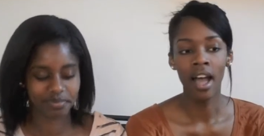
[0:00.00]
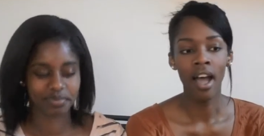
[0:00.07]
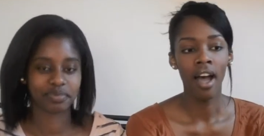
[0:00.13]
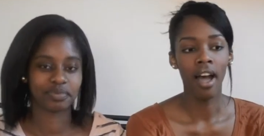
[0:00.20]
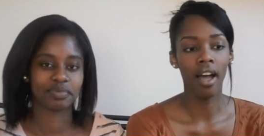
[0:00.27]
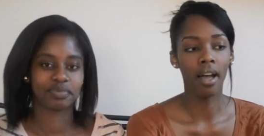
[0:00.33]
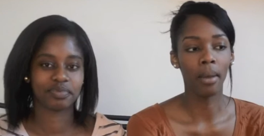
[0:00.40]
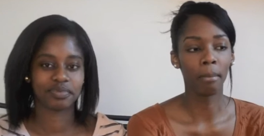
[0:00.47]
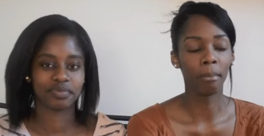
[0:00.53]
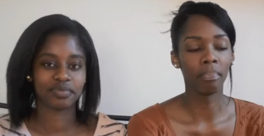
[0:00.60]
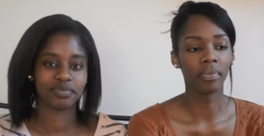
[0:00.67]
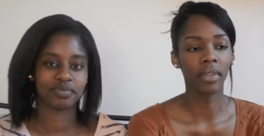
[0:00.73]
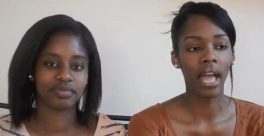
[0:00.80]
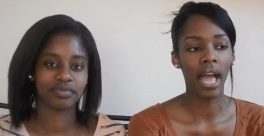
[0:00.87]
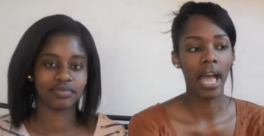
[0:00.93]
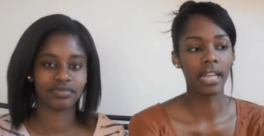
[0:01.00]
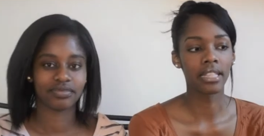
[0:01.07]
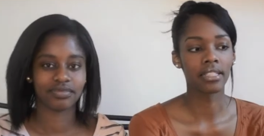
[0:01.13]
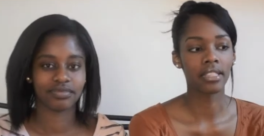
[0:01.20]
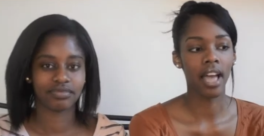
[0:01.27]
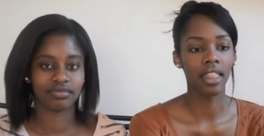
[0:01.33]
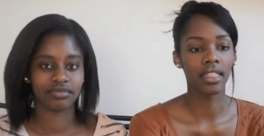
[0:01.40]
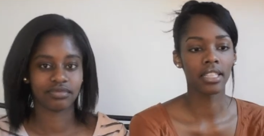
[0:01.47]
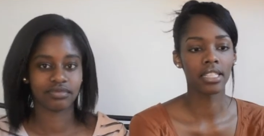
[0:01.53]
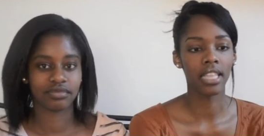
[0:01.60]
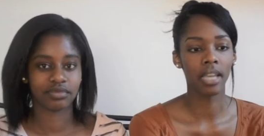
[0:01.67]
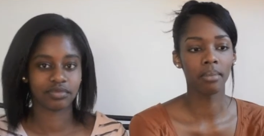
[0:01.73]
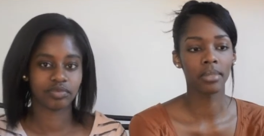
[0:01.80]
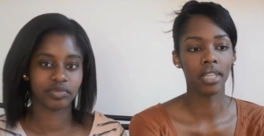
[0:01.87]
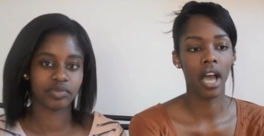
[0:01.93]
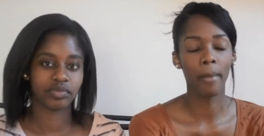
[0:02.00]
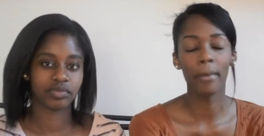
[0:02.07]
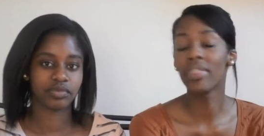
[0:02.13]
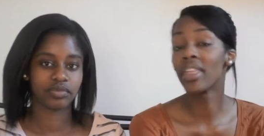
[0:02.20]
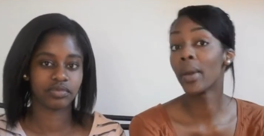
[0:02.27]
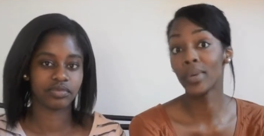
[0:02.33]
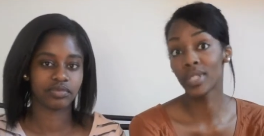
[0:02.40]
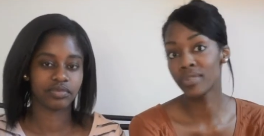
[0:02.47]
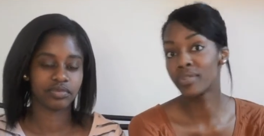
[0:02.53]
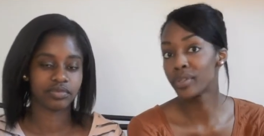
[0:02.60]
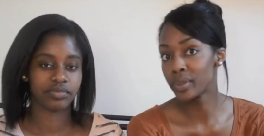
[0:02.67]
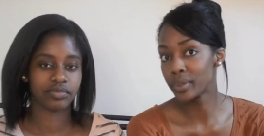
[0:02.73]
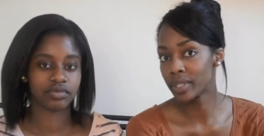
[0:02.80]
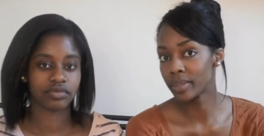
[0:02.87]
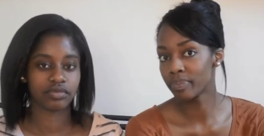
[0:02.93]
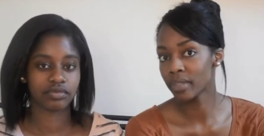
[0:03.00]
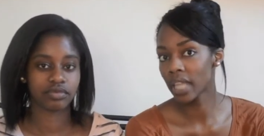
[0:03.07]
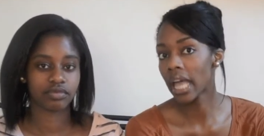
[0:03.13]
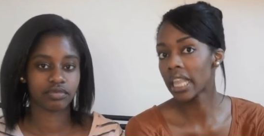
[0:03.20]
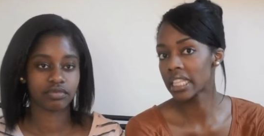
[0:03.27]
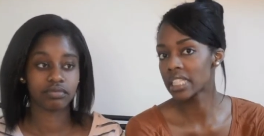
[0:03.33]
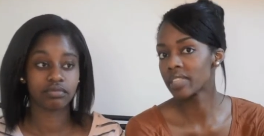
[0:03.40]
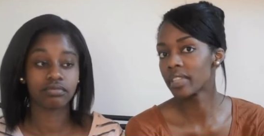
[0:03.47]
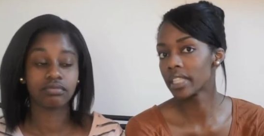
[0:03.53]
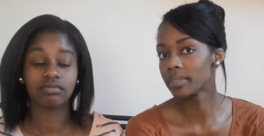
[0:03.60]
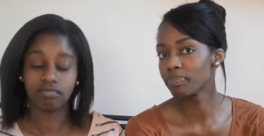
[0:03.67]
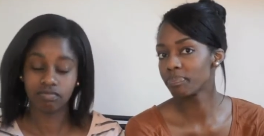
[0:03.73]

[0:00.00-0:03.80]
Speaker 1: And at the same time, there was food at this event.